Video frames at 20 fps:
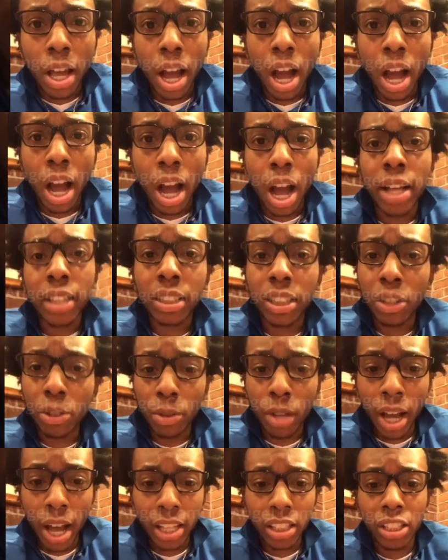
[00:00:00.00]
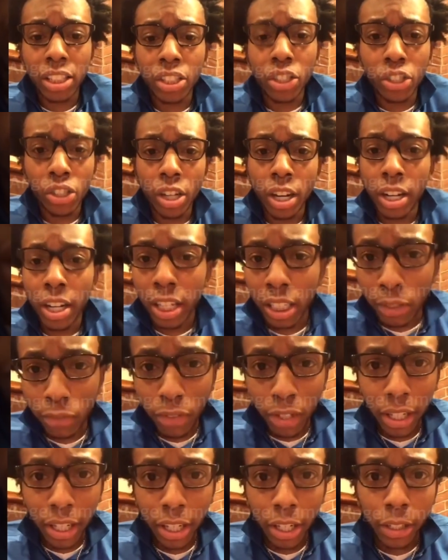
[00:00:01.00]
I'm asking you guys to share this
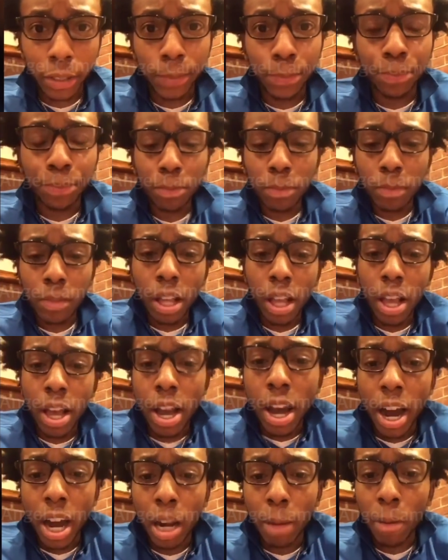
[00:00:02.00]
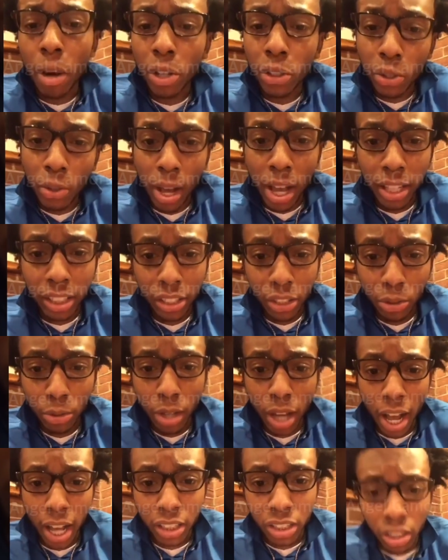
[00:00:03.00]
video. And I'm also asking you
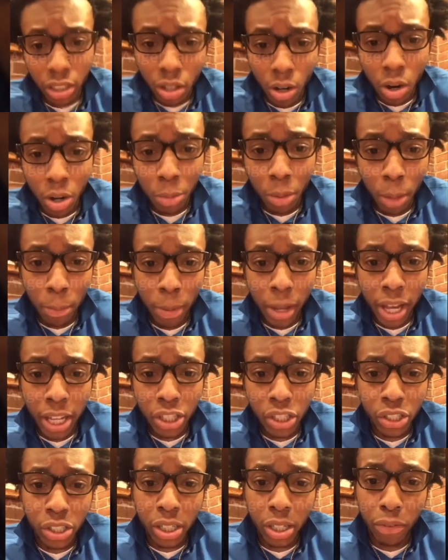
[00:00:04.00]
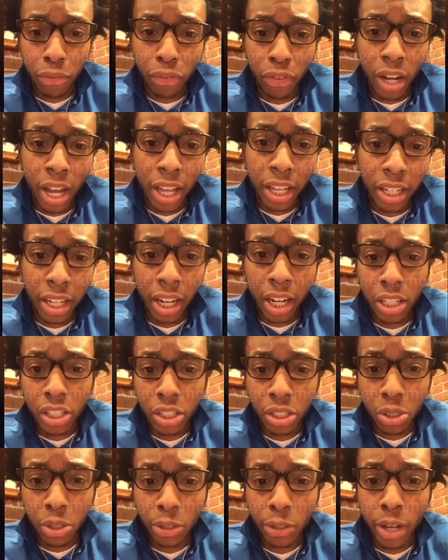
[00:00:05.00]
guys to go on my page and share the flyer that I
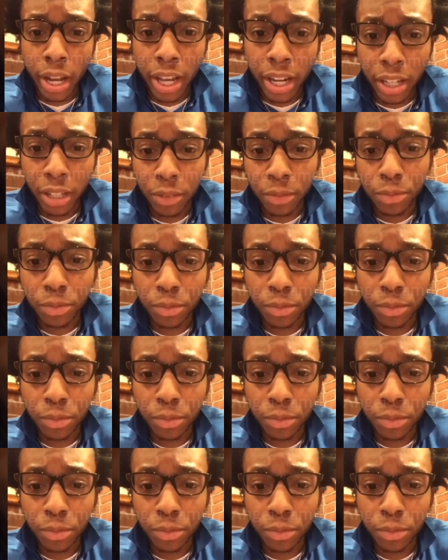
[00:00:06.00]
just created.